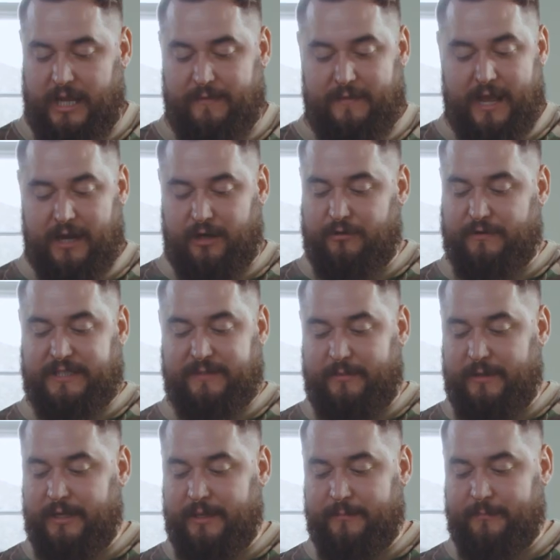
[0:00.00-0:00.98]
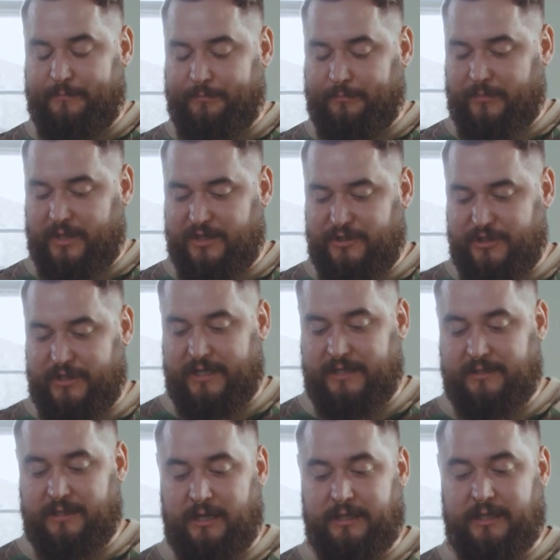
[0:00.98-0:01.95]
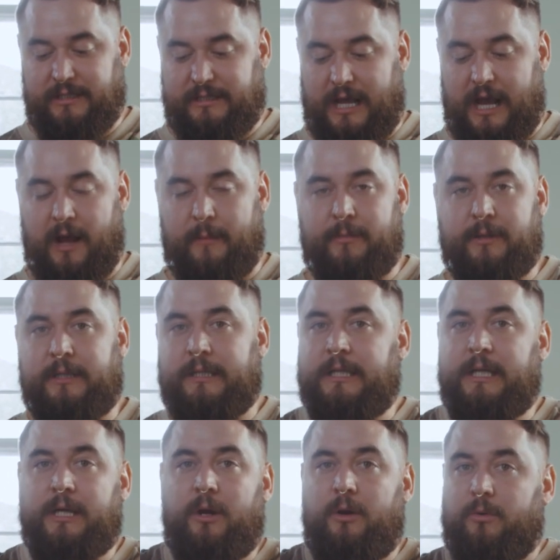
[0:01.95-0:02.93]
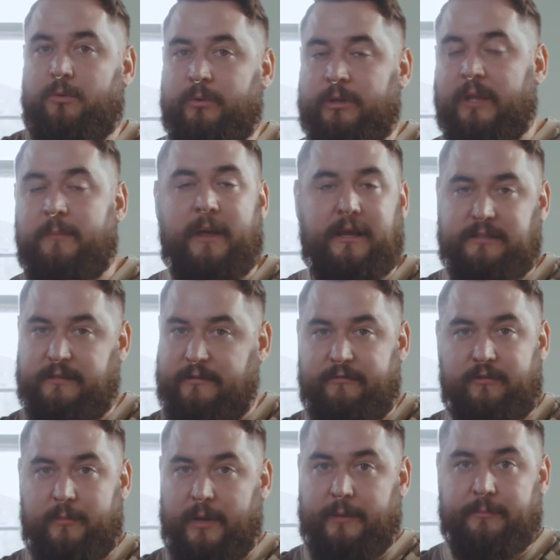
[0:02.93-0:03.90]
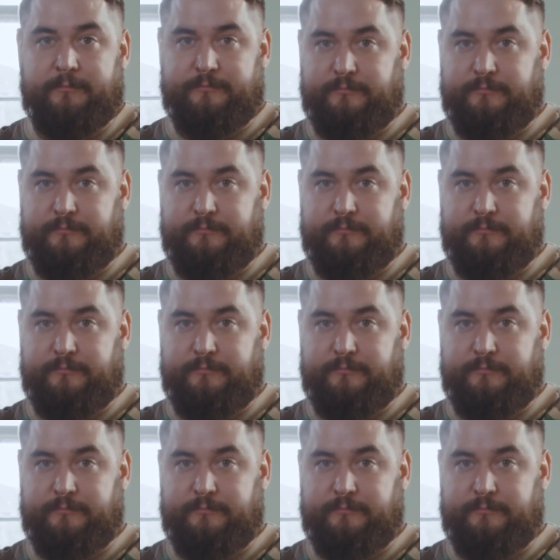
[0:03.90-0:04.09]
And that crispy cheese onion top really makes it for me.